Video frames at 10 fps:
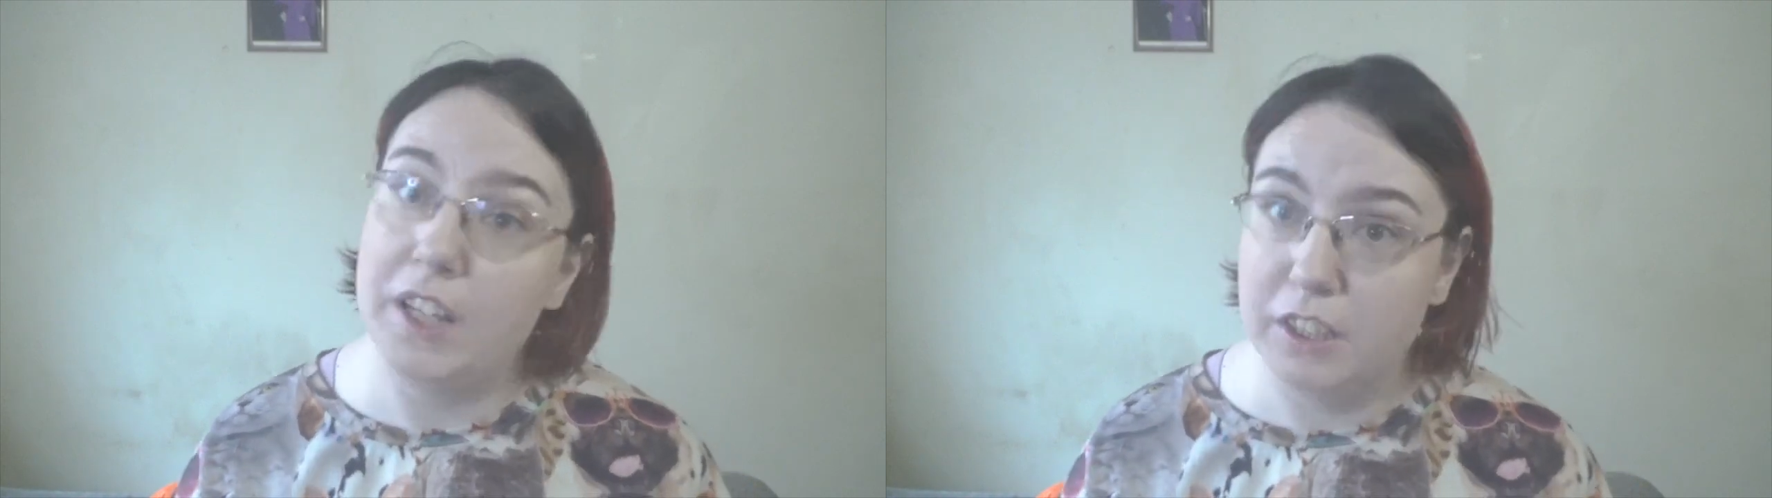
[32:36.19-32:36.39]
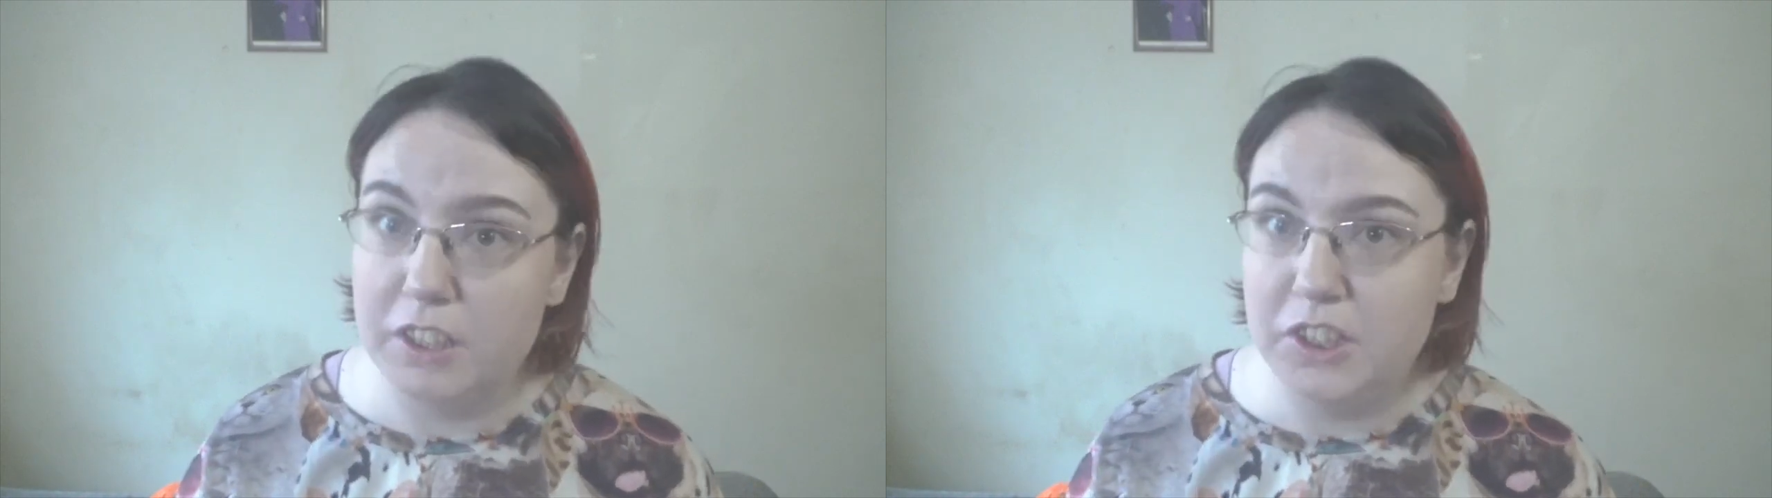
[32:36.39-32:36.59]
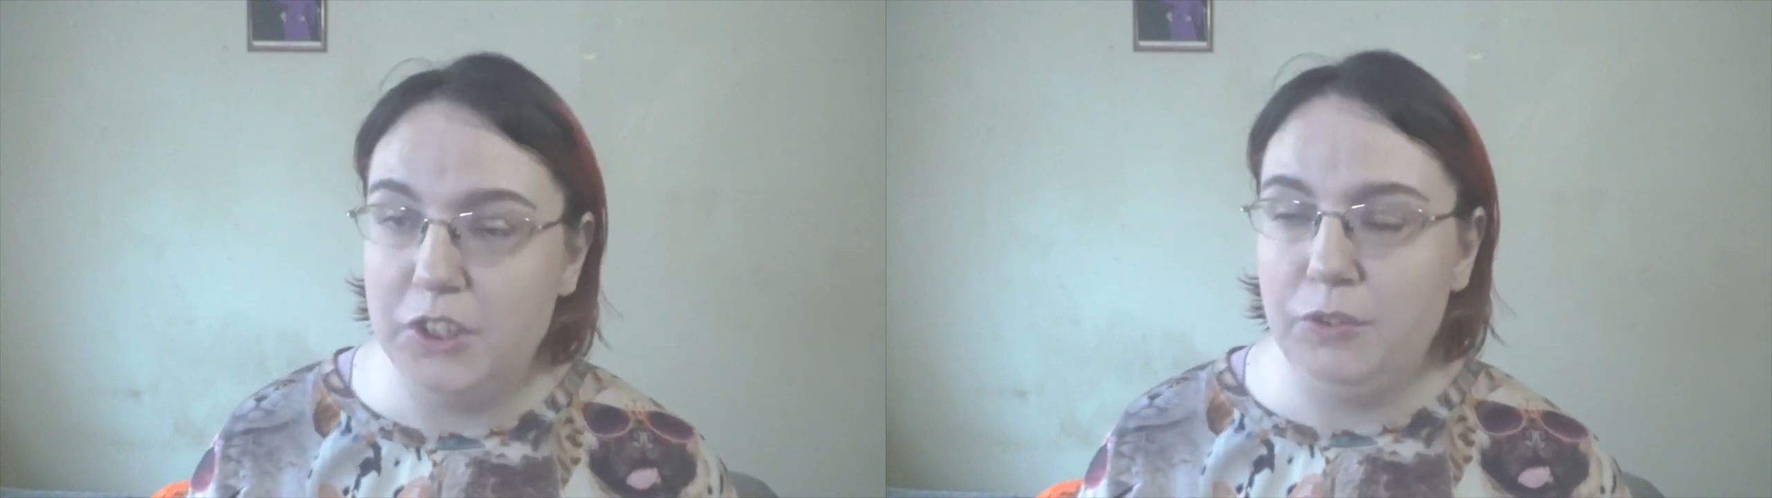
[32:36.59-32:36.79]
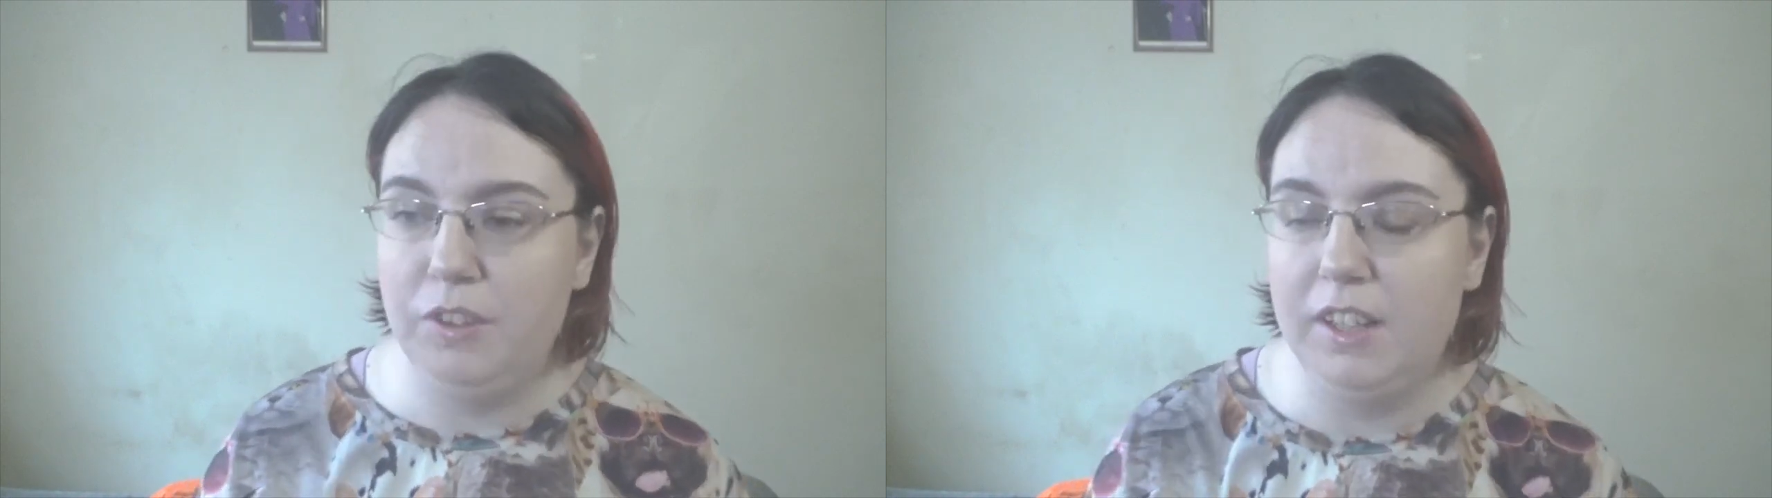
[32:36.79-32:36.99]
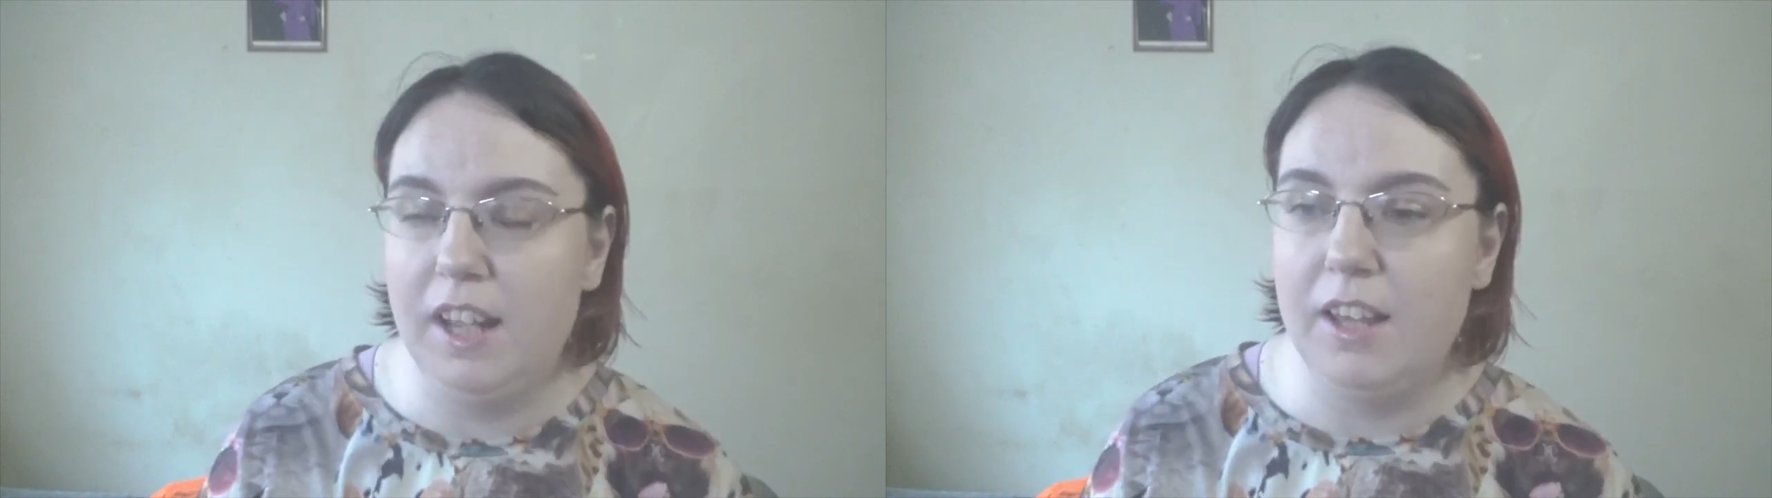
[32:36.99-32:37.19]
could choose
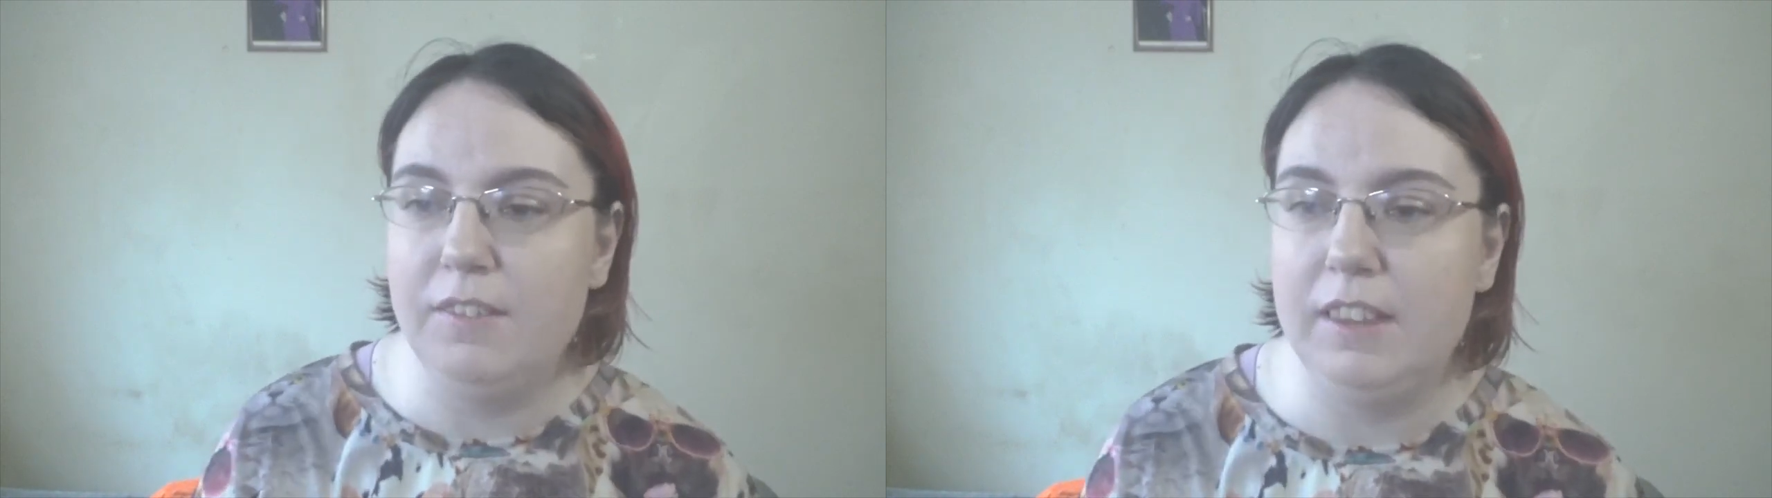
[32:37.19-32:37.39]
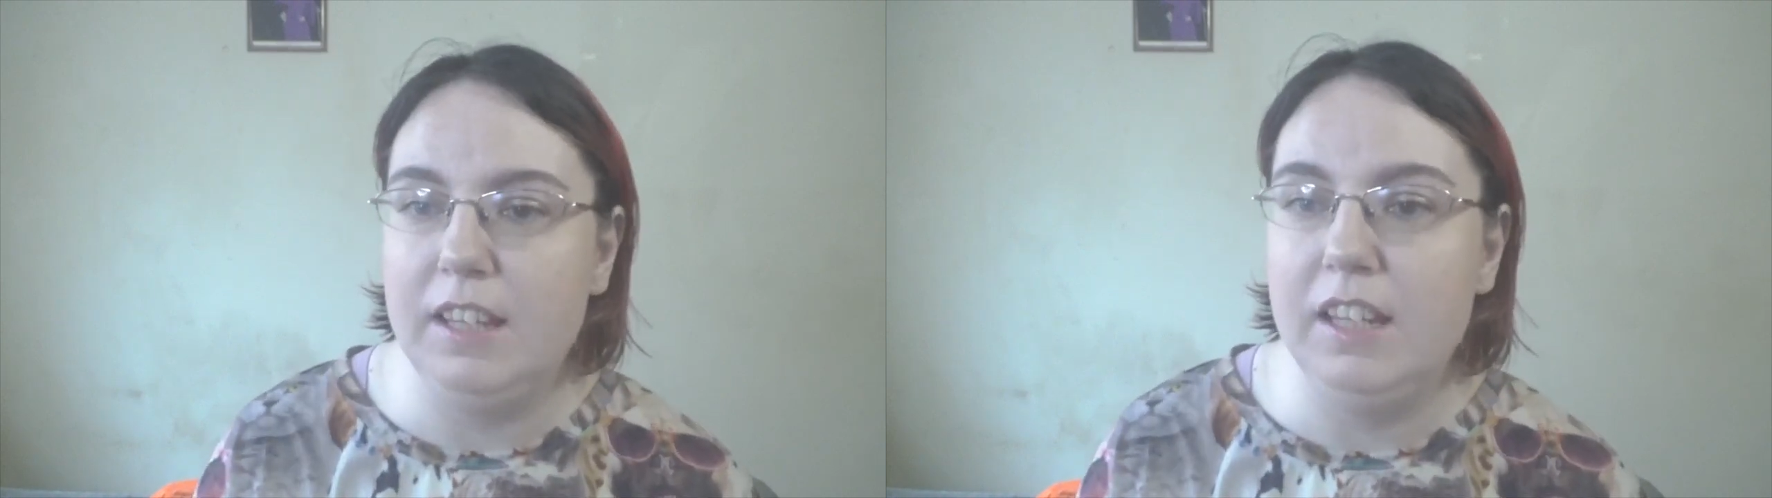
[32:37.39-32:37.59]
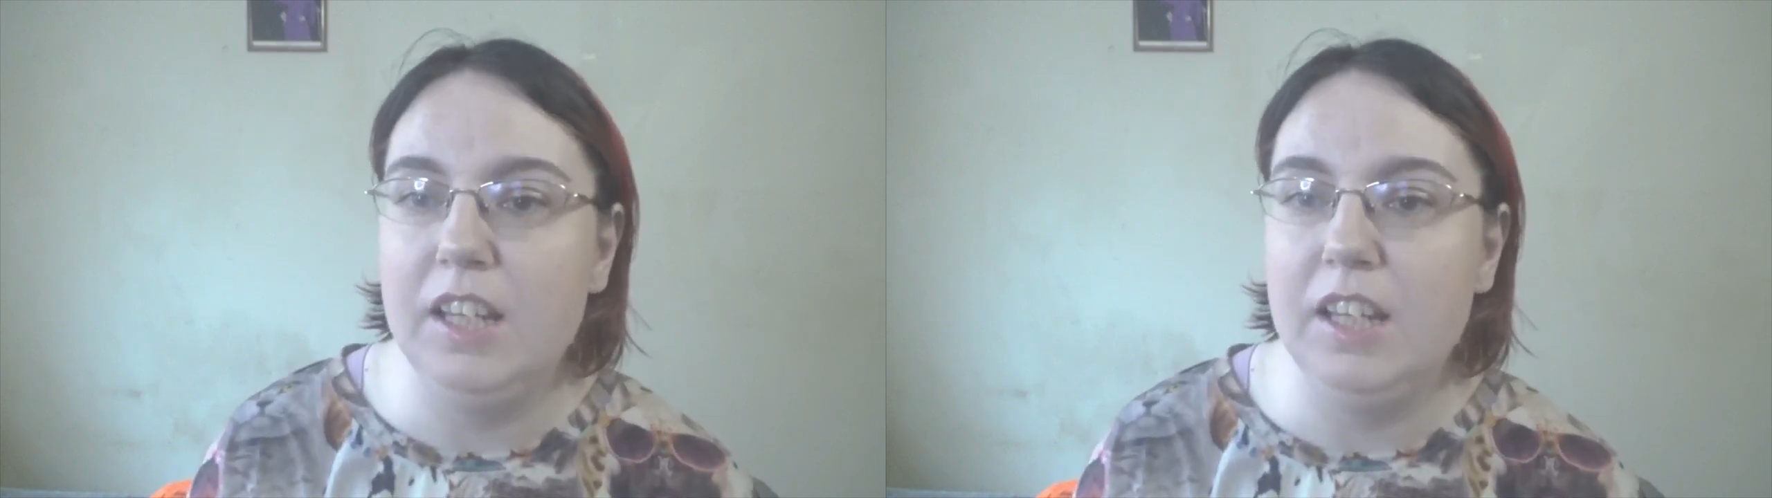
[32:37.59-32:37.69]
and everything.